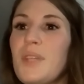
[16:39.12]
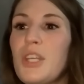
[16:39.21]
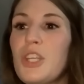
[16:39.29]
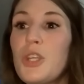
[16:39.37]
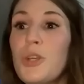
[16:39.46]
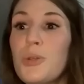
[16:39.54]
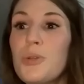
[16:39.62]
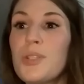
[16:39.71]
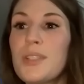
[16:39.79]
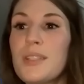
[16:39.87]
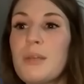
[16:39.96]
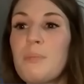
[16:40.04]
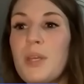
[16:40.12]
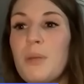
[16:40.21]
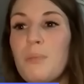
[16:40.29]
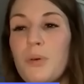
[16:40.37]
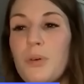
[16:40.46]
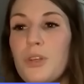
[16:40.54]
yeah. use the
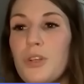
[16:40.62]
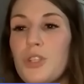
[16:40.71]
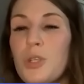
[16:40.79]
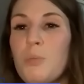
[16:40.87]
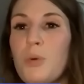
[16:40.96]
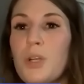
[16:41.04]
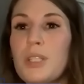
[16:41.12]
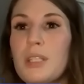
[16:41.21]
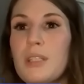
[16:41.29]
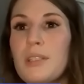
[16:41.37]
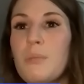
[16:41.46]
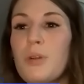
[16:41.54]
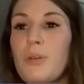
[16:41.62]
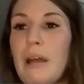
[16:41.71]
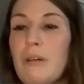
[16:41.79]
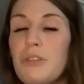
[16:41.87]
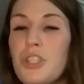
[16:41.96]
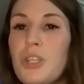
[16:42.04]
people, your support system
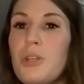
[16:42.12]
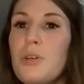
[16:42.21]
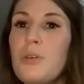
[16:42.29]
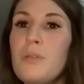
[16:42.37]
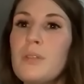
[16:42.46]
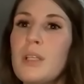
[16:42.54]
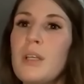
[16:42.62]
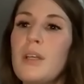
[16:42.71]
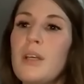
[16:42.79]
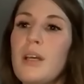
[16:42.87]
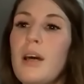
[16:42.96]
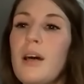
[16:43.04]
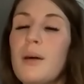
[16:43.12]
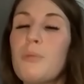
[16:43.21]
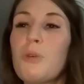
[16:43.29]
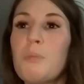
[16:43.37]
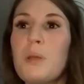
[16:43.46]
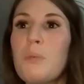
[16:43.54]
around you. Um,
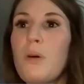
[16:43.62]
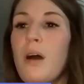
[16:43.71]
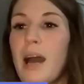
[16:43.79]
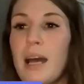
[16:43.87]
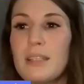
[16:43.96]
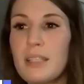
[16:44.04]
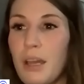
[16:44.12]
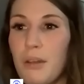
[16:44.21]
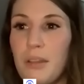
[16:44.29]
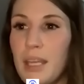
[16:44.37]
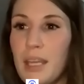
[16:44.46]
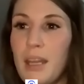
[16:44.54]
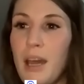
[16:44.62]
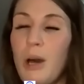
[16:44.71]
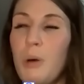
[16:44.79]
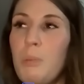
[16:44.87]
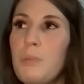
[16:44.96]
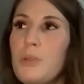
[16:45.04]
when people ask how they can
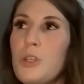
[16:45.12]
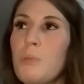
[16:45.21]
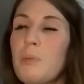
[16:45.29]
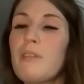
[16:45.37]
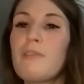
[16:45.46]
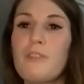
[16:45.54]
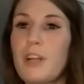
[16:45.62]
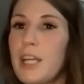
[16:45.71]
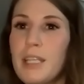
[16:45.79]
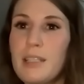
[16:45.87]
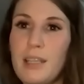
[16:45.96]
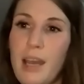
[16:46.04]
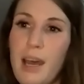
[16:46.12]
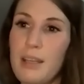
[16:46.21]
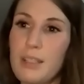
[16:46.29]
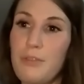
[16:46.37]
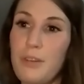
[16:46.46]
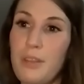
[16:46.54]
help, don't be afraid to
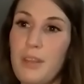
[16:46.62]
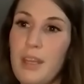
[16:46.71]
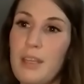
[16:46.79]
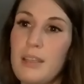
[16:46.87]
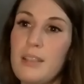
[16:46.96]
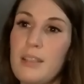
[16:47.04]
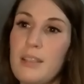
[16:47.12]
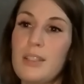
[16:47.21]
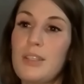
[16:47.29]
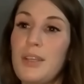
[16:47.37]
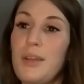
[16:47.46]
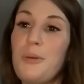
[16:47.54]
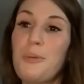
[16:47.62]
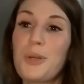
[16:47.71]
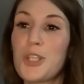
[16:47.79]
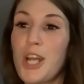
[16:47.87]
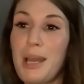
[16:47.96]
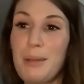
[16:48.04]
ask for things,
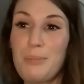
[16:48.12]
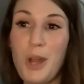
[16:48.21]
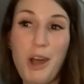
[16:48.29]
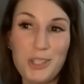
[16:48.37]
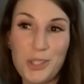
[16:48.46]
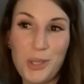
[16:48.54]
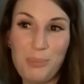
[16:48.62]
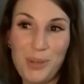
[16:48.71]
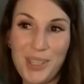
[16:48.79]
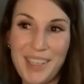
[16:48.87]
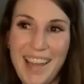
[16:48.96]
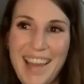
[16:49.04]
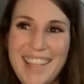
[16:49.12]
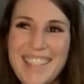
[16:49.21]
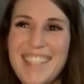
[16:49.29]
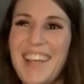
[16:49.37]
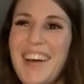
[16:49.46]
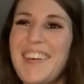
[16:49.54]
which I am not super good at.
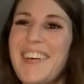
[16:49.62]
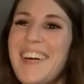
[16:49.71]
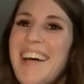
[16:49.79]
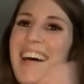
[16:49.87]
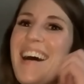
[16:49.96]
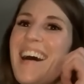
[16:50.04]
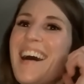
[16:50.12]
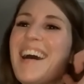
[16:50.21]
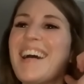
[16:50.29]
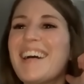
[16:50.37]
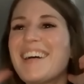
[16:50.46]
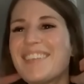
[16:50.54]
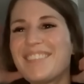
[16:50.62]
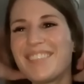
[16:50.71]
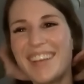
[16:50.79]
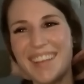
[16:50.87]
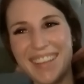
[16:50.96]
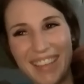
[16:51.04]
So, um,
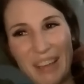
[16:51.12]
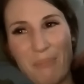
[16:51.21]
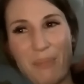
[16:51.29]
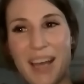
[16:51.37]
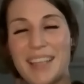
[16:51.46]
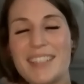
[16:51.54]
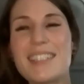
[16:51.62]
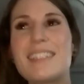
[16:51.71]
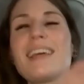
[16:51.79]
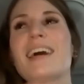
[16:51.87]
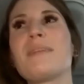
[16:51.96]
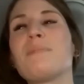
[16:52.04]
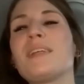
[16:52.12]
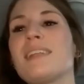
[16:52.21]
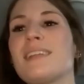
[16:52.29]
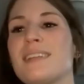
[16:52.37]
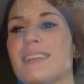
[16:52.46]
but I mean,